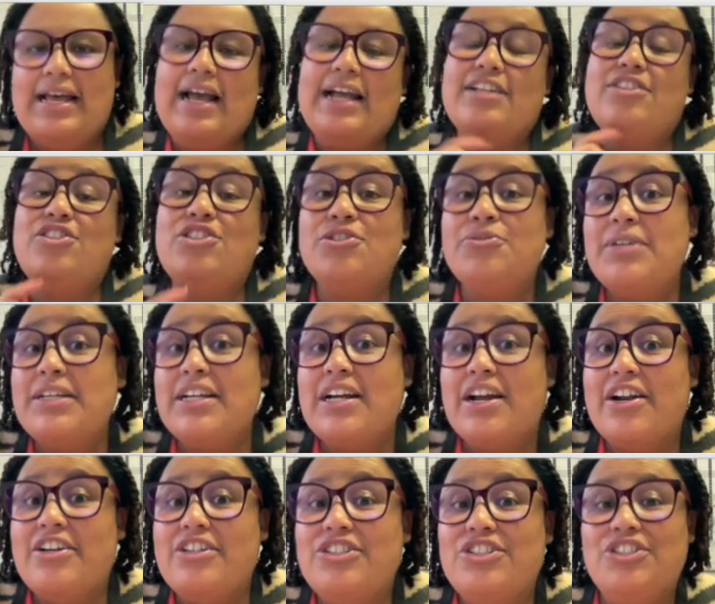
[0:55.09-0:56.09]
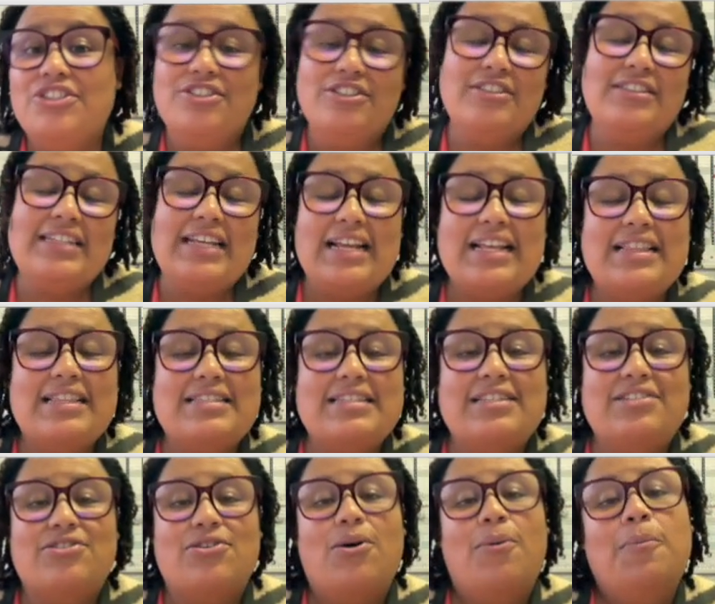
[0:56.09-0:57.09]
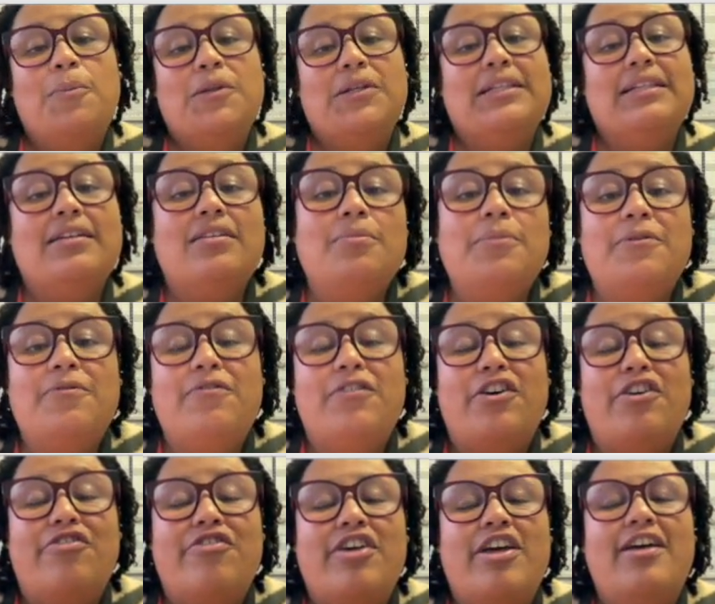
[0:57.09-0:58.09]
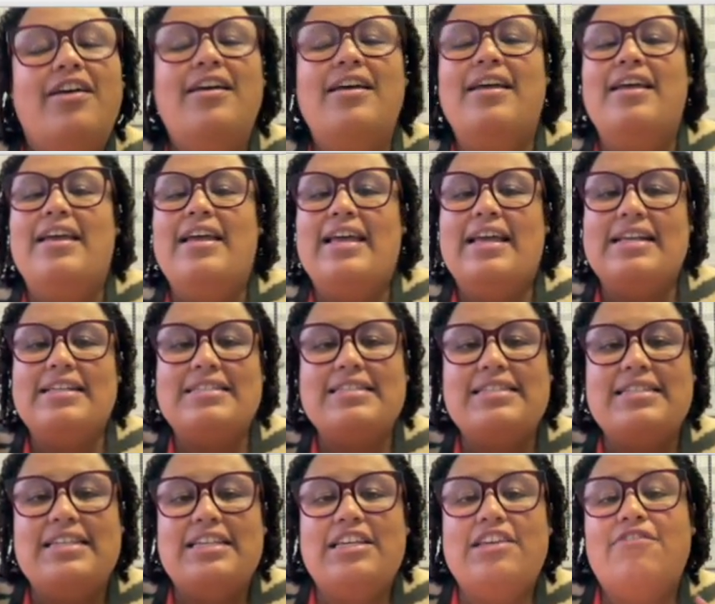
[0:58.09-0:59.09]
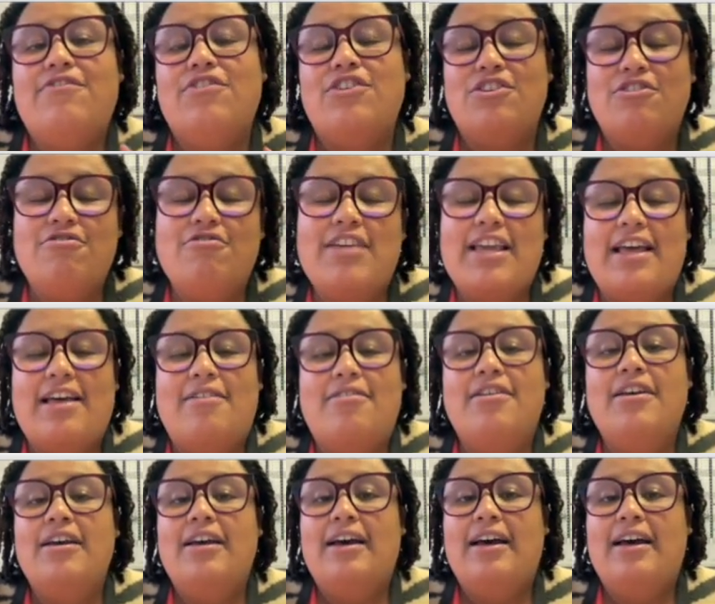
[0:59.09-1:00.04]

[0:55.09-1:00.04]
I do encourage you to take this example a little bit further and see if you can